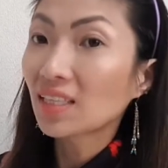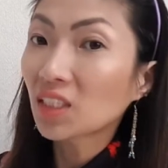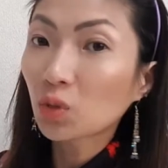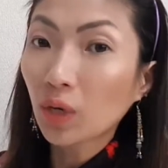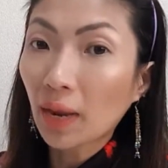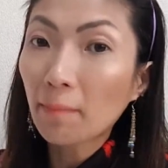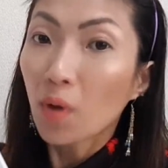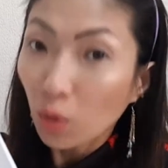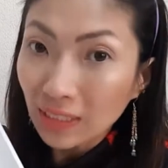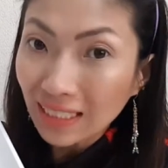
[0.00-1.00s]
This is what I'm
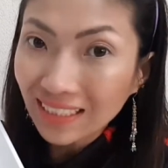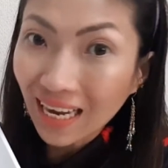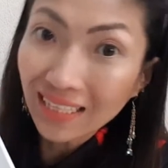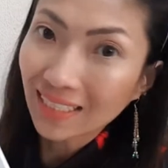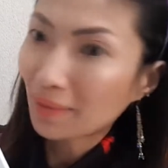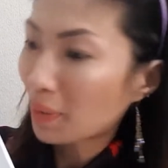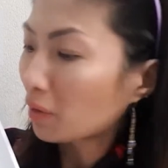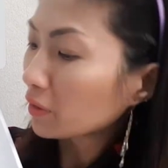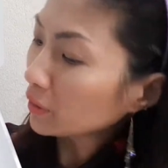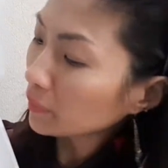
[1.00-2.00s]
most excited
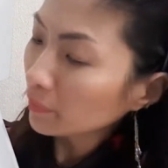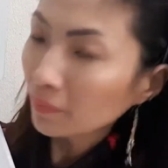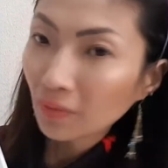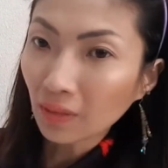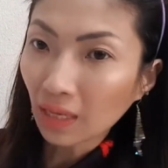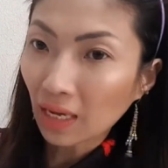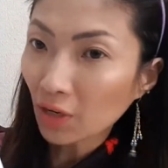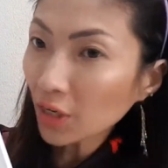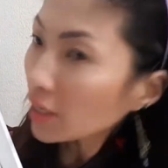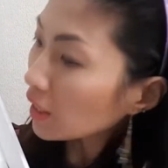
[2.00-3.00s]
about. Okay,
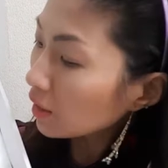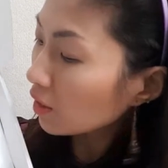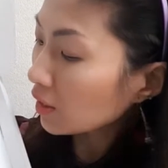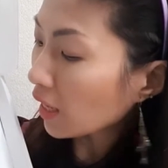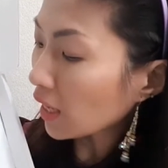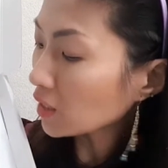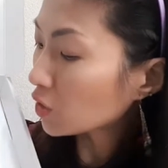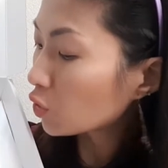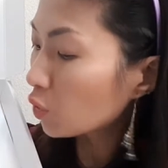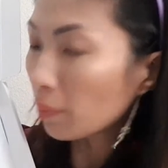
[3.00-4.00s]
your kit contains
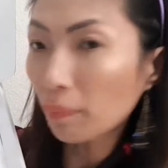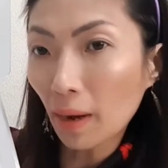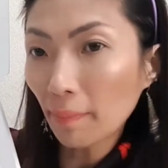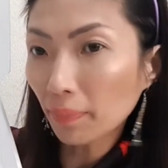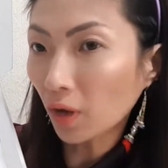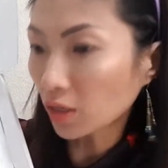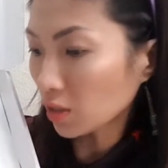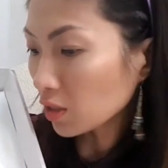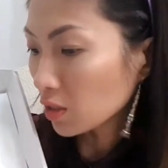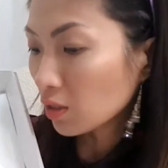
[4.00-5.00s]
2 pump
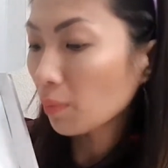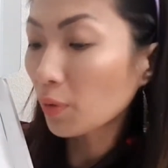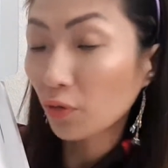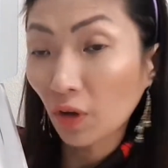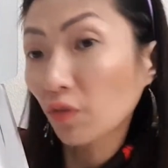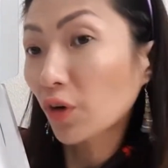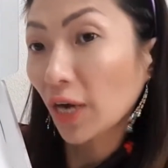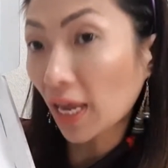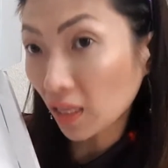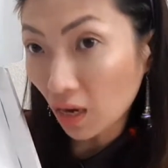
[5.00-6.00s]
nozzles, perfect for your
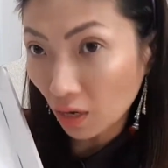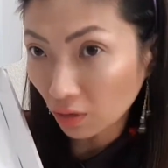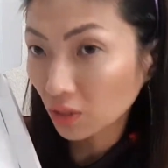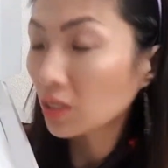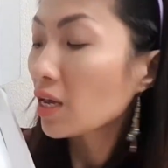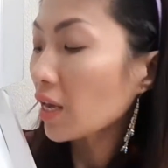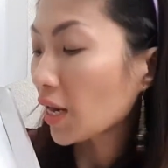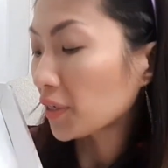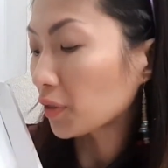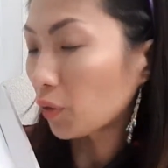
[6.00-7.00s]
8-ounce
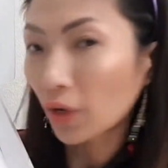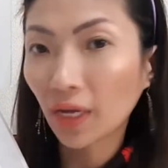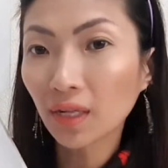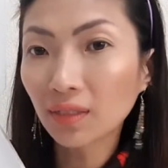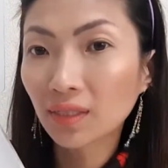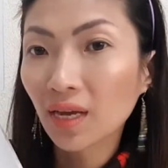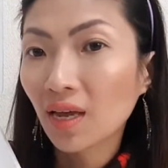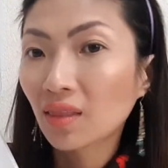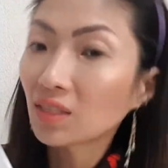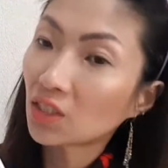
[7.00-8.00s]
carrier oils.
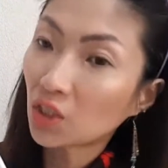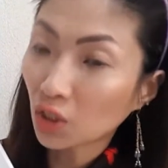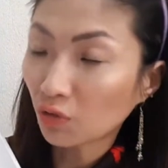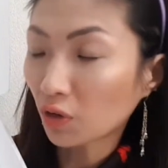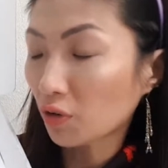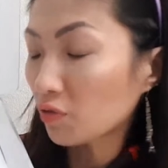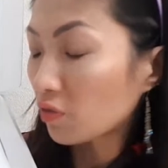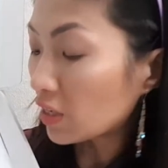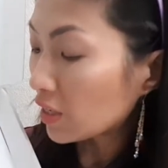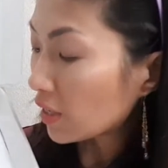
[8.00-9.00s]
This is just for
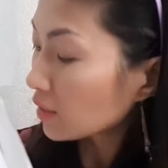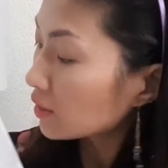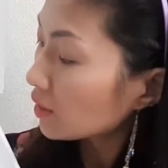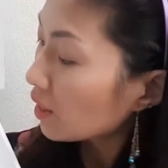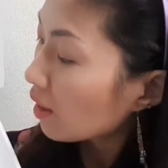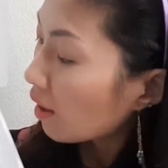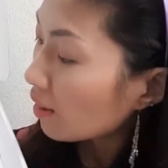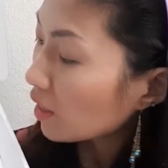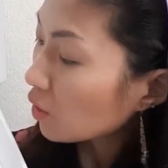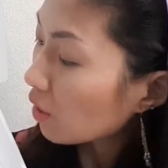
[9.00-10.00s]
convenience. And
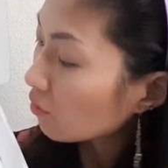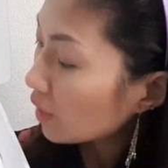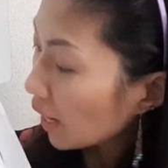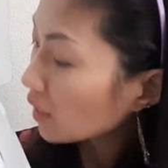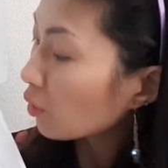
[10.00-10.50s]
then you have 9